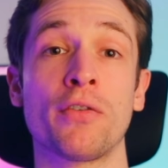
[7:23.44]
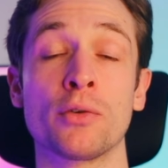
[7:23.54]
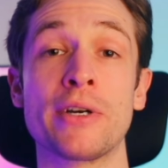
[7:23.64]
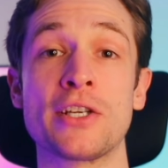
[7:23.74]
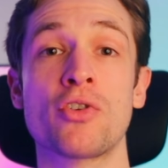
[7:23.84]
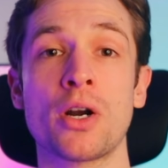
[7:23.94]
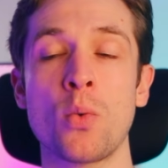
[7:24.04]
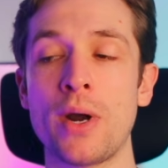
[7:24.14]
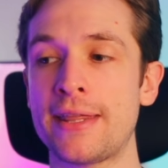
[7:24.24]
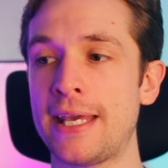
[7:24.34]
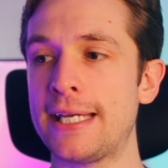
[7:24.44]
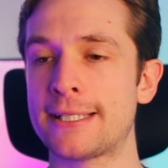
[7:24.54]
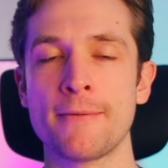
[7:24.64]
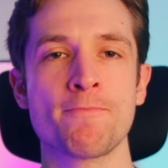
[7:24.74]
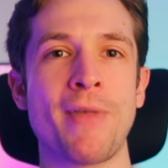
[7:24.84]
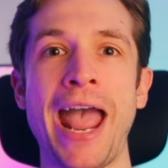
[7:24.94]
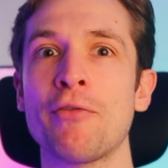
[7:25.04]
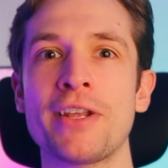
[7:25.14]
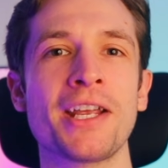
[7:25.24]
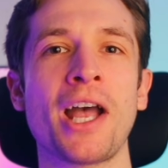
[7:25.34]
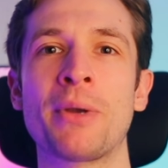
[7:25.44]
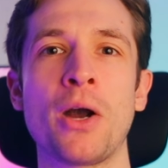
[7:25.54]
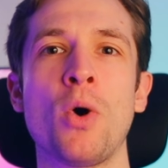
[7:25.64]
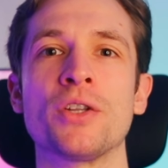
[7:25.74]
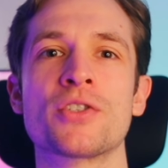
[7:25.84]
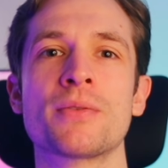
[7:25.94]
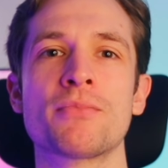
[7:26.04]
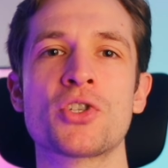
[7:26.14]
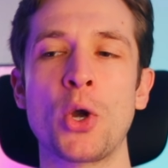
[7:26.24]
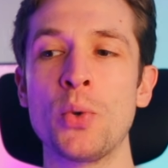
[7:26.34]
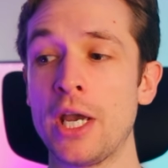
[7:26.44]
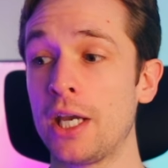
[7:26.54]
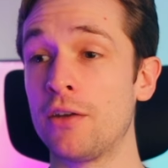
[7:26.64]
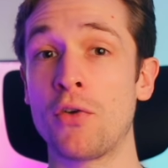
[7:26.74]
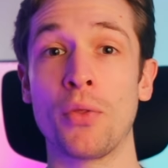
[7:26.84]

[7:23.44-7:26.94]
often really struggle with is everything coming at once. So you've